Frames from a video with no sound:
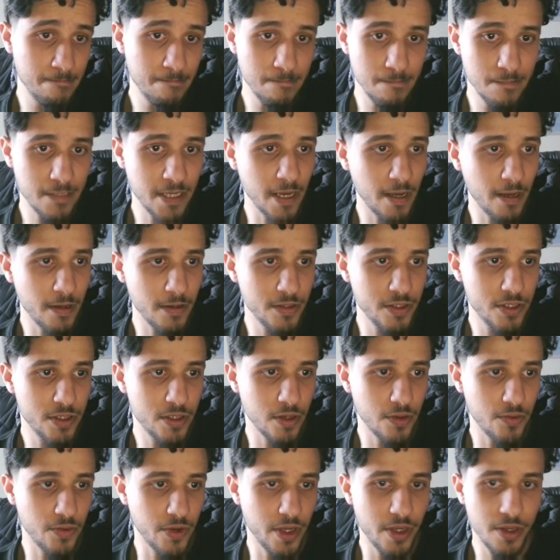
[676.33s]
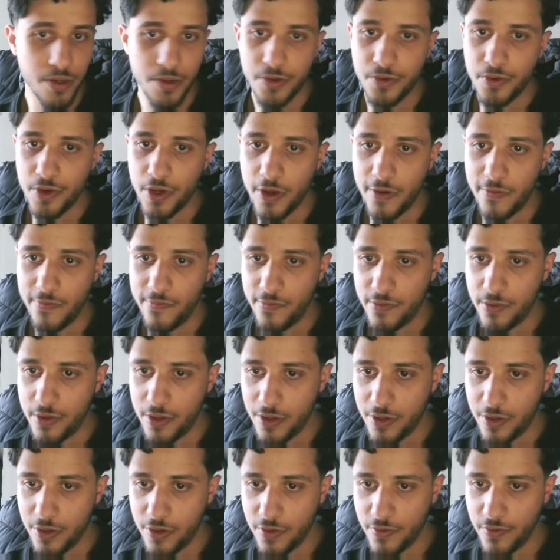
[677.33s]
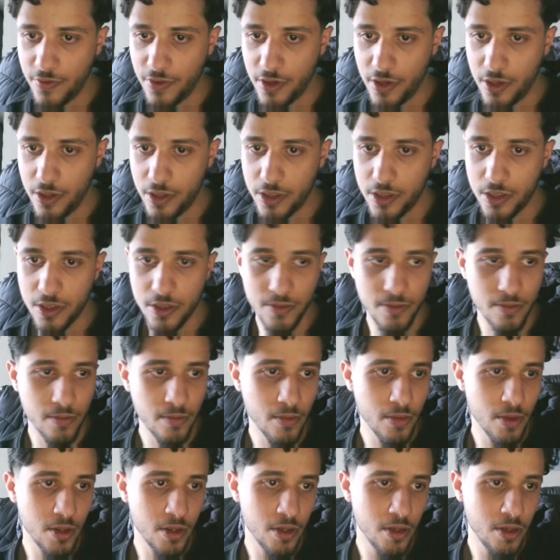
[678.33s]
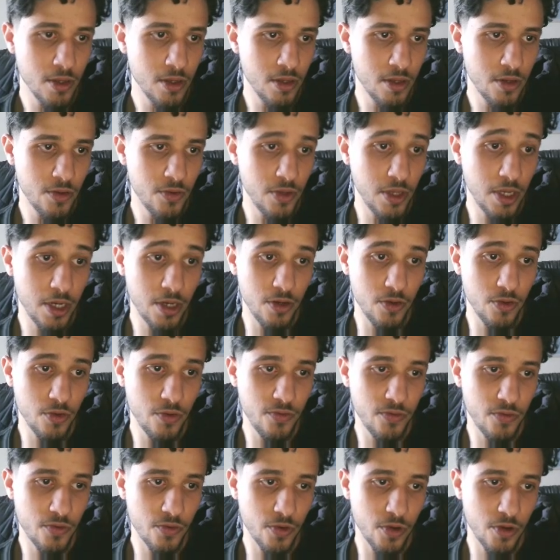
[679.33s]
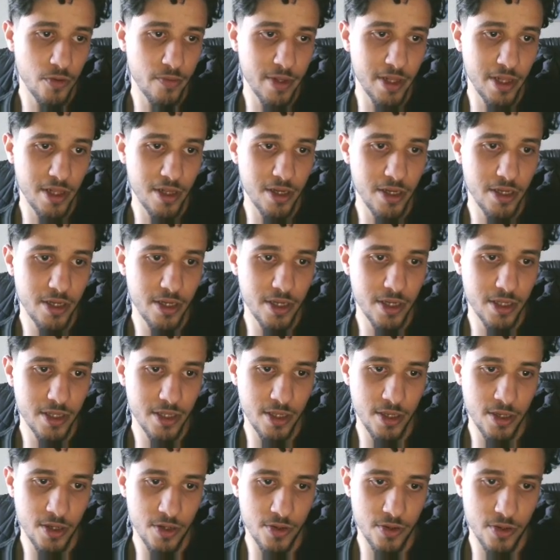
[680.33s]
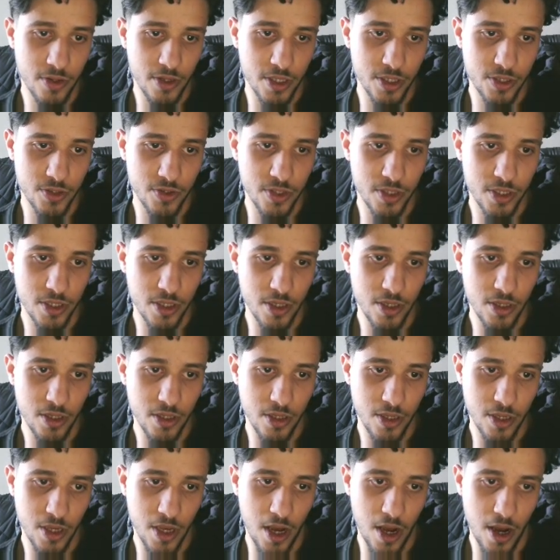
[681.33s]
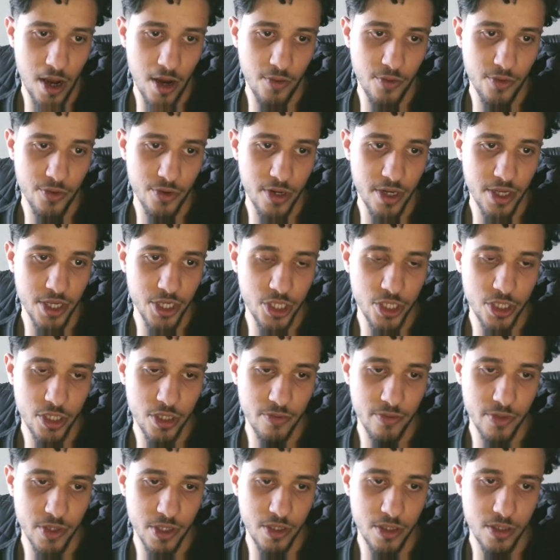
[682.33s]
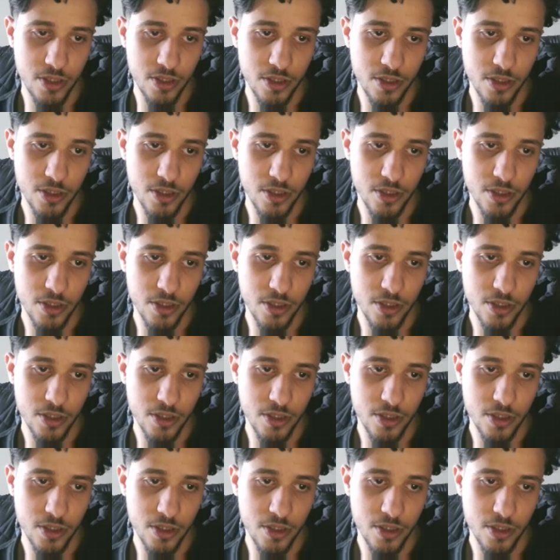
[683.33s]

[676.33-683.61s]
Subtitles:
Yeah, so here we have a lot of things. You're gonna look for command line, and here, as you see, our legitimate